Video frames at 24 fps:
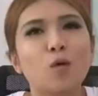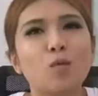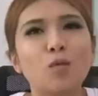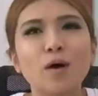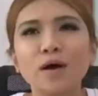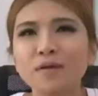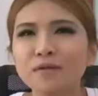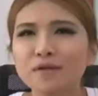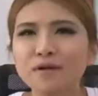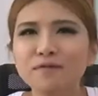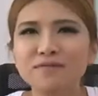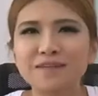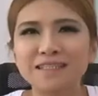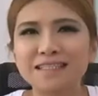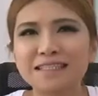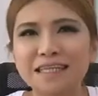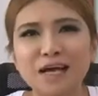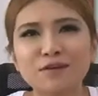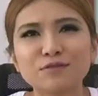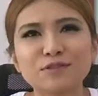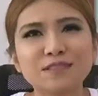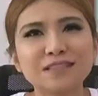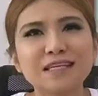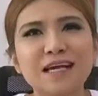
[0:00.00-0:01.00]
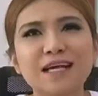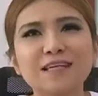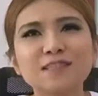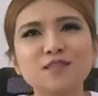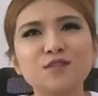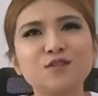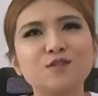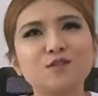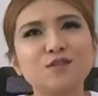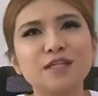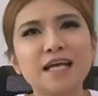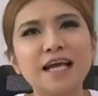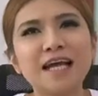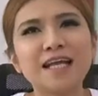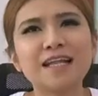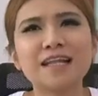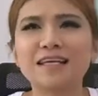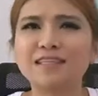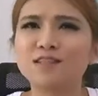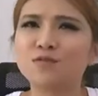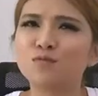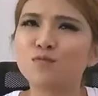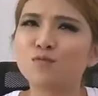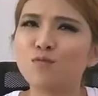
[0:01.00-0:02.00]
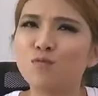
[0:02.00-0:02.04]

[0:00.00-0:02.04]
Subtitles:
One of the downsides to that is